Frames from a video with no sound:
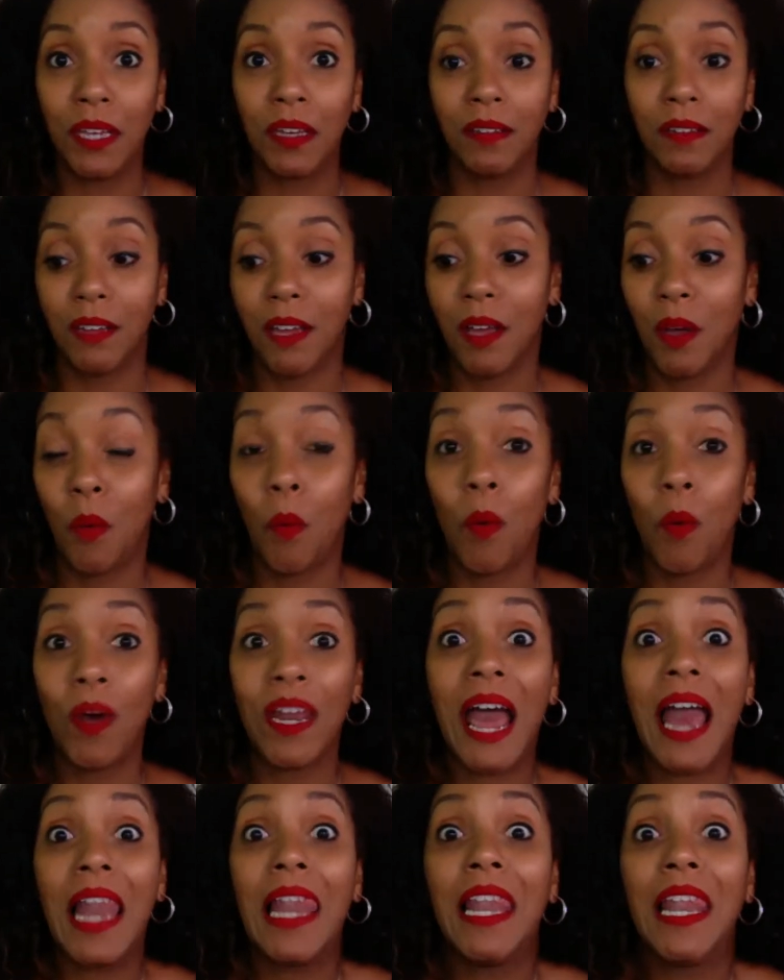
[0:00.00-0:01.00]
doing
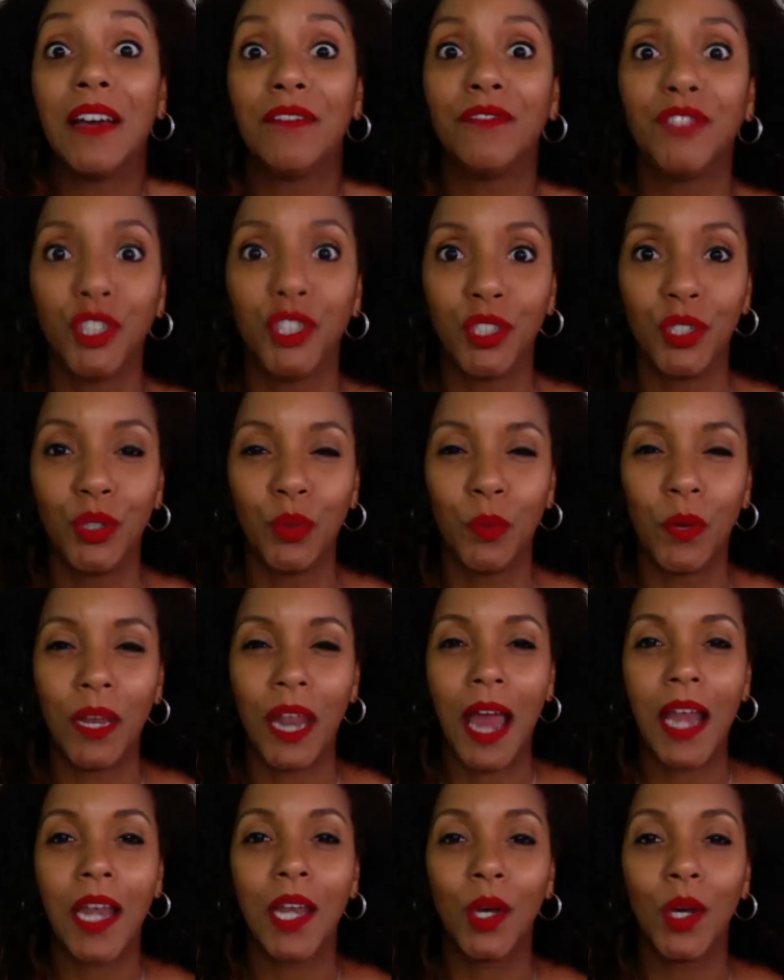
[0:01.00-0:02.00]
what I love to
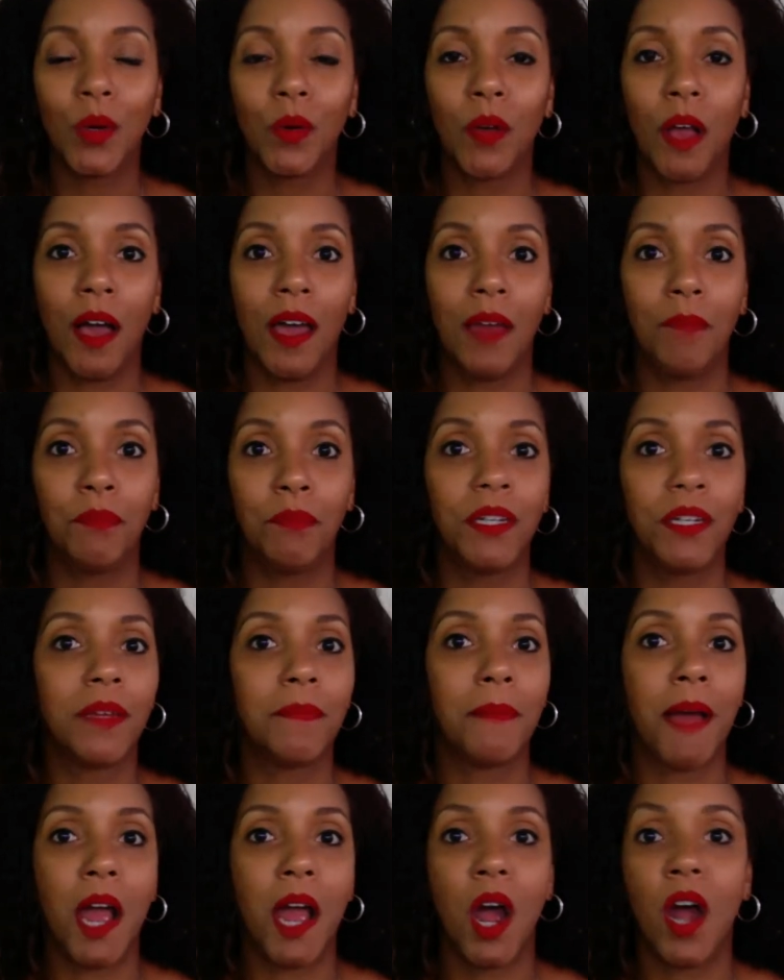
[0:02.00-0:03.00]
do, what I know God
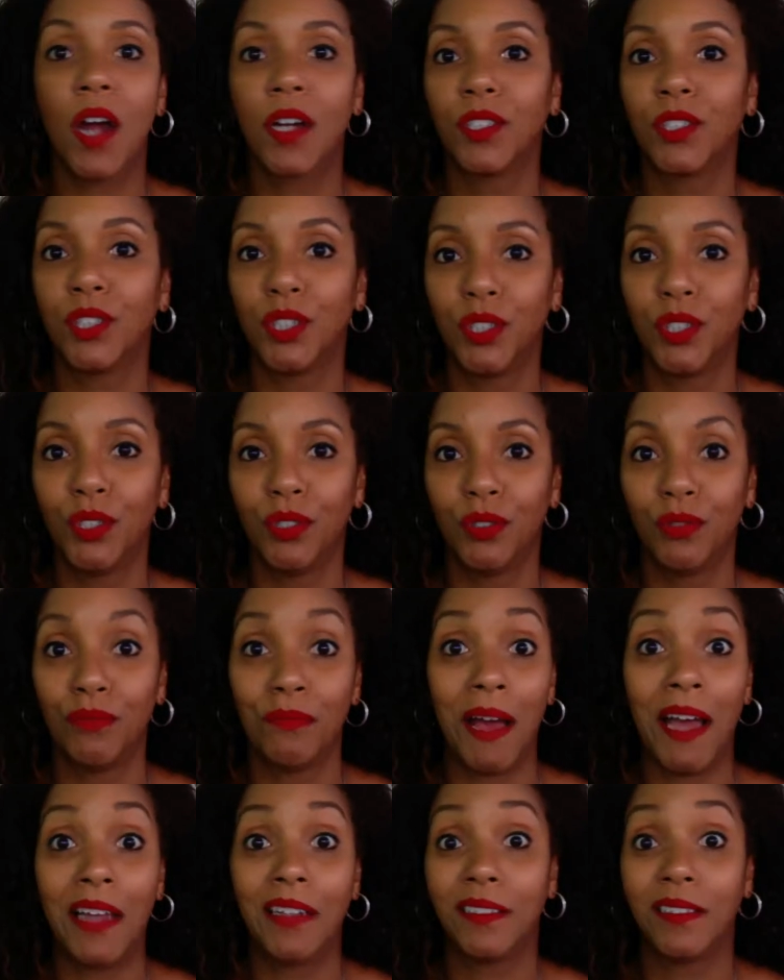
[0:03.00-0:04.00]
put in my heart to do,
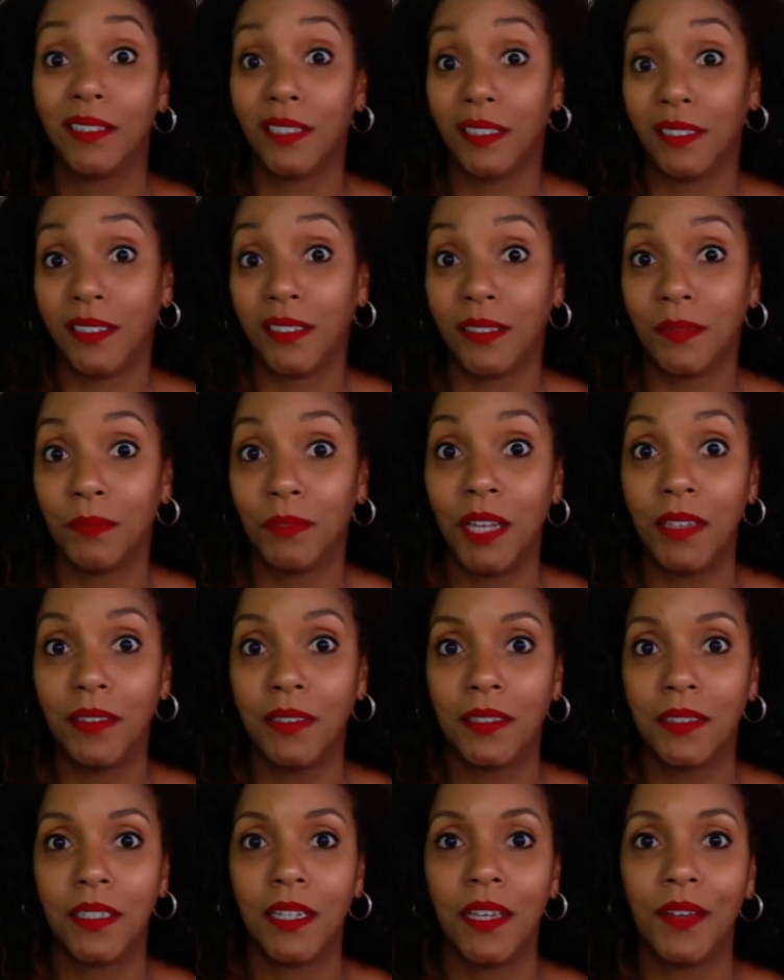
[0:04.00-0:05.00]
my
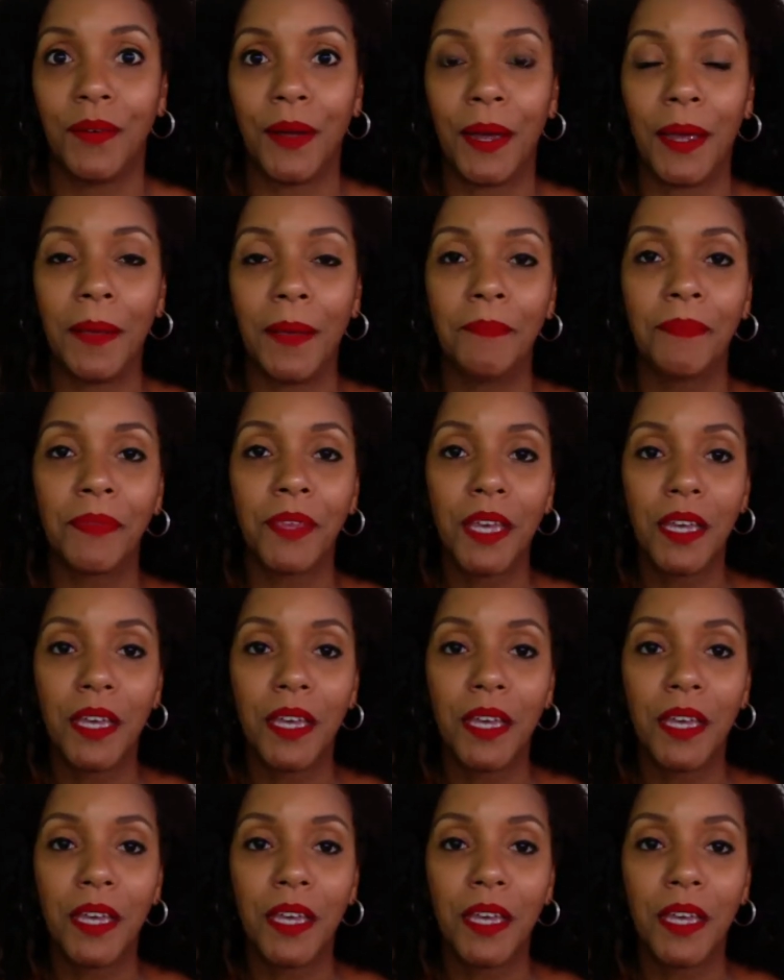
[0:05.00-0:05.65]
destiny, right?